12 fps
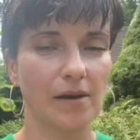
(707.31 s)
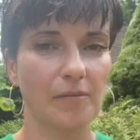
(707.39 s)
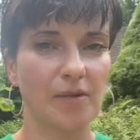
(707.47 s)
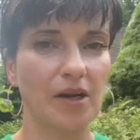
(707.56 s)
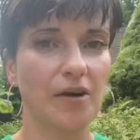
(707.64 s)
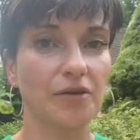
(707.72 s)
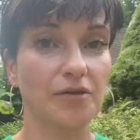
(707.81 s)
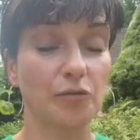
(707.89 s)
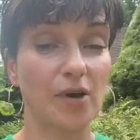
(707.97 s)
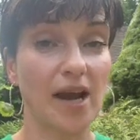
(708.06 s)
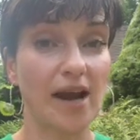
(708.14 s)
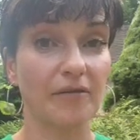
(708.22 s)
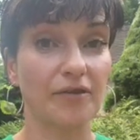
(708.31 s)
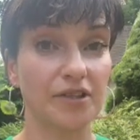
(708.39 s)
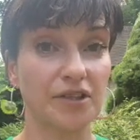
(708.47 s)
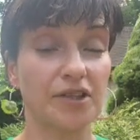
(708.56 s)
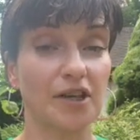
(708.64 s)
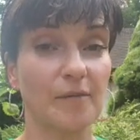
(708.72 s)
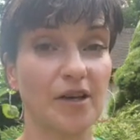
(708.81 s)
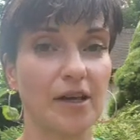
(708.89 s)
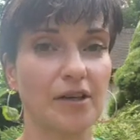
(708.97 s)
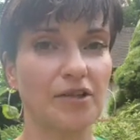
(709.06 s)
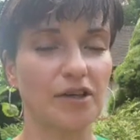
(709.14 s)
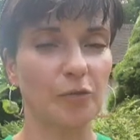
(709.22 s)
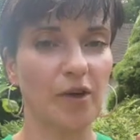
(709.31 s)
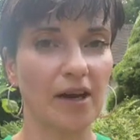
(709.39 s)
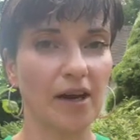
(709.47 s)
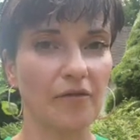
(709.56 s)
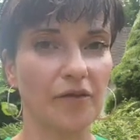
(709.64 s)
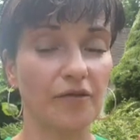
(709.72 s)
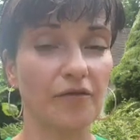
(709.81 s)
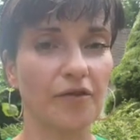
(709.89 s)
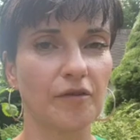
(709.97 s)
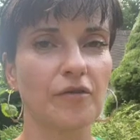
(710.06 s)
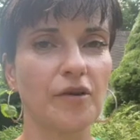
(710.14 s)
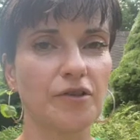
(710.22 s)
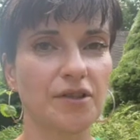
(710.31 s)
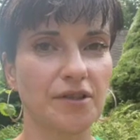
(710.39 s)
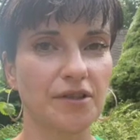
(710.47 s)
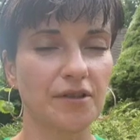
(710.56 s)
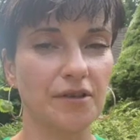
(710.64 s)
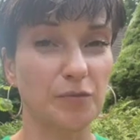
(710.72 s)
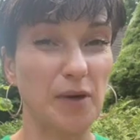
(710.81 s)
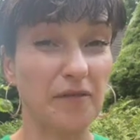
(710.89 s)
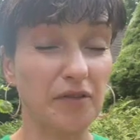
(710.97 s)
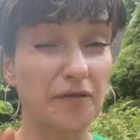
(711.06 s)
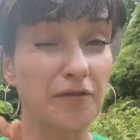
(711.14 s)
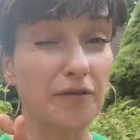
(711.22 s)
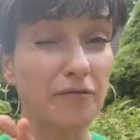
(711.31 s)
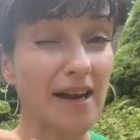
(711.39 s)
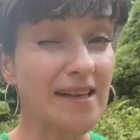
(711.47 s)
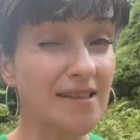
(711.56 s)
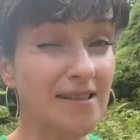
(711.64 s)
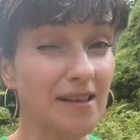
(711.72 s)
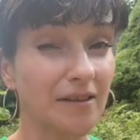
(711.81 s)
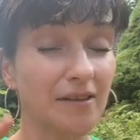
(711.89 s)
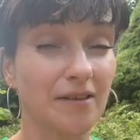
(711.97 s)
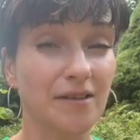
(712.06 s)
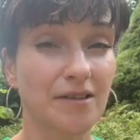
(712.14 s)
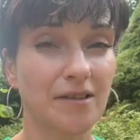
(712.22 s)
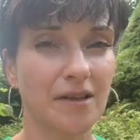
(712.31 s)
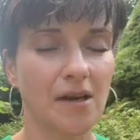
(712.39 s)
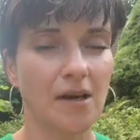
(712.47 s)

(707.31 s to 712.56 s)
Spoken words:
because we have the determination, we have the ferociousness, we have the forensicness,